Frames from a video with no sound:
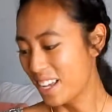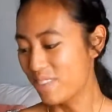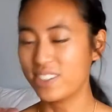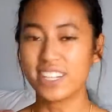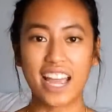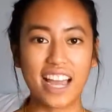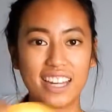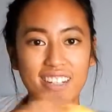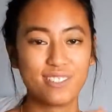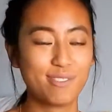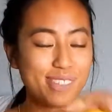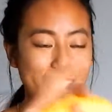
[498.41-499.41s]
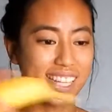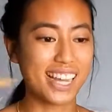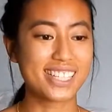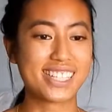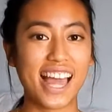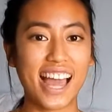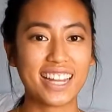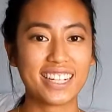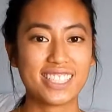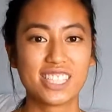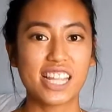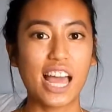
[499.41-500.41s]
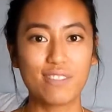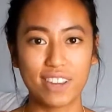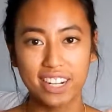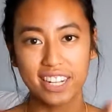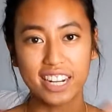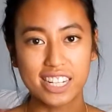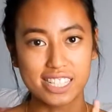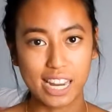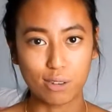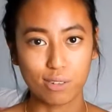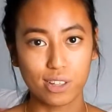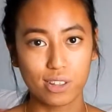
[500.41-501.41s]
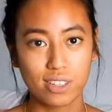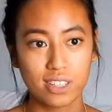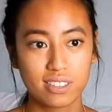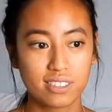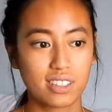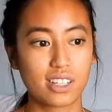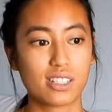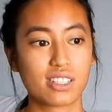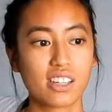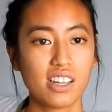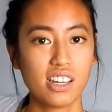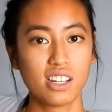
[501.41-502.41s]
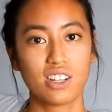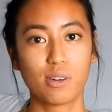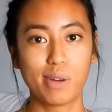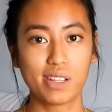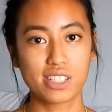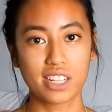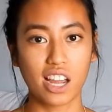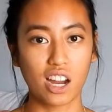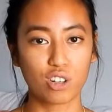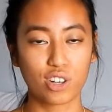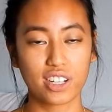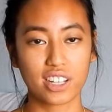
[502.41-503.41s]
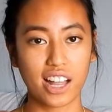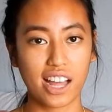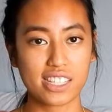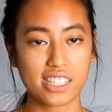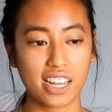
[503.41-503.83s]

But yeah, besides that, just have any kind of snack with you, because you're about to get hungry in class.